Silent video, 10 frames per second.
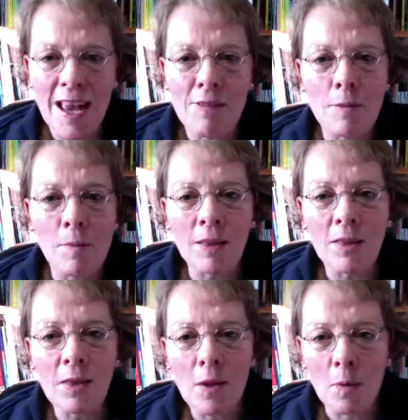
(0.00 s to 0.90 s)
Every
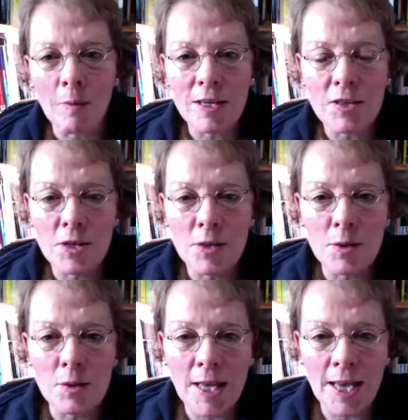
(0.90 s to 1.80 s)
month we
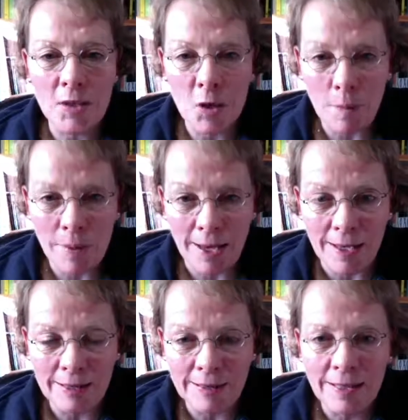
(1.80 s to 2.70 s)
choose a
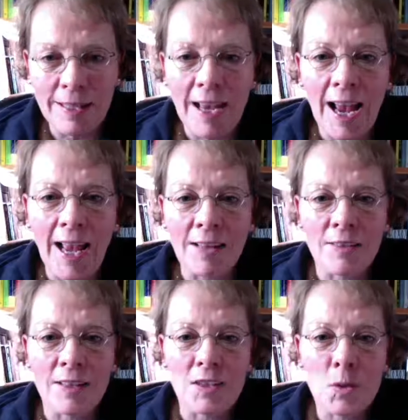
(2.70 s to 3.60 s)
topic,
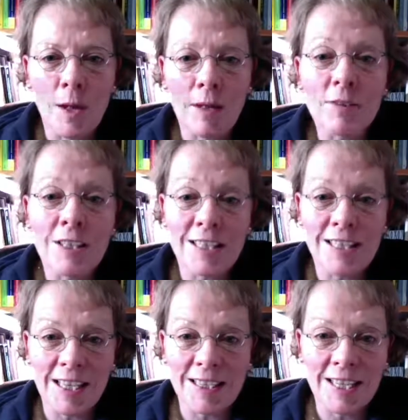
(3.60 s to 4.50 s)
and the 12th to the
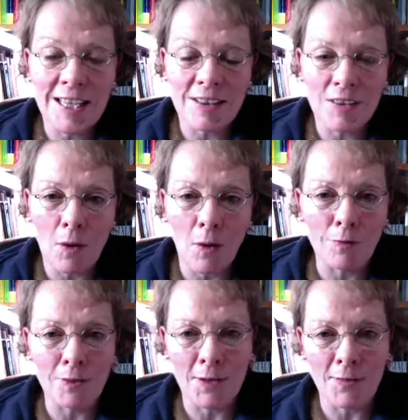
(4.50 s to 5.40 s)
16th
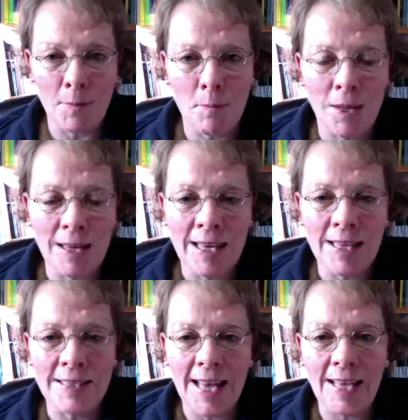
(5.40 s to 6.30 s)
of November
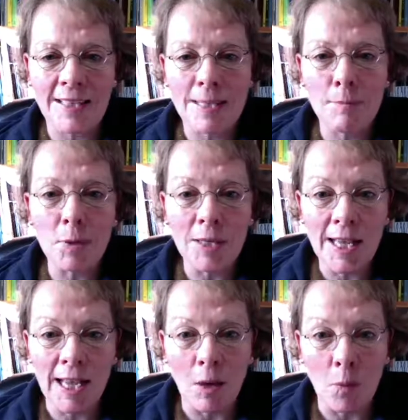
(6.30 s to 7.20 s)
is
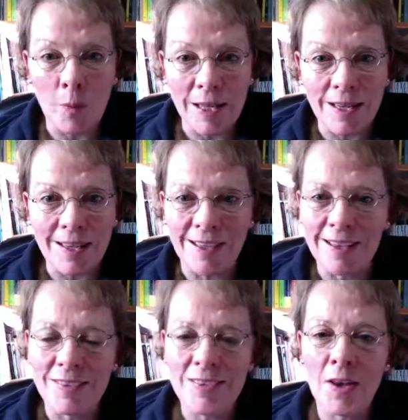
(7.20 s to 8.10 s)
Anti-Bullying Week.
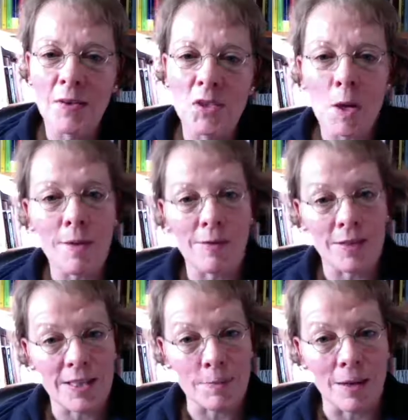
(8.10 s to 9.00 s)
So the topic
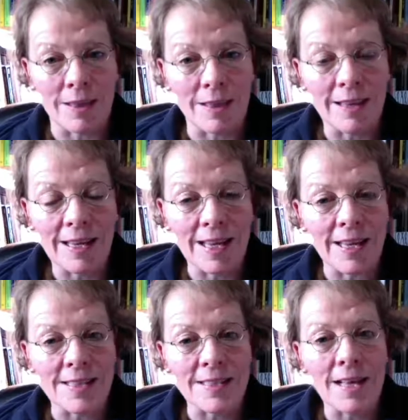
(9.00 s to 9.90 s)
for this month
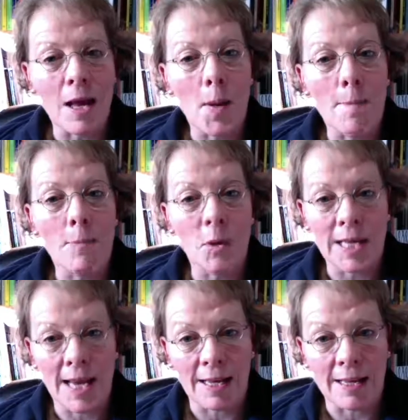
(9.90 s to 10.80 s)
is
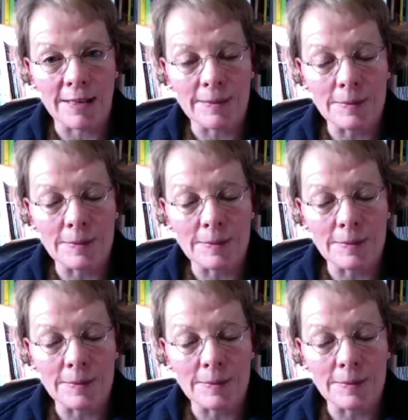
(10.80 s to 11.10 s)
bullying.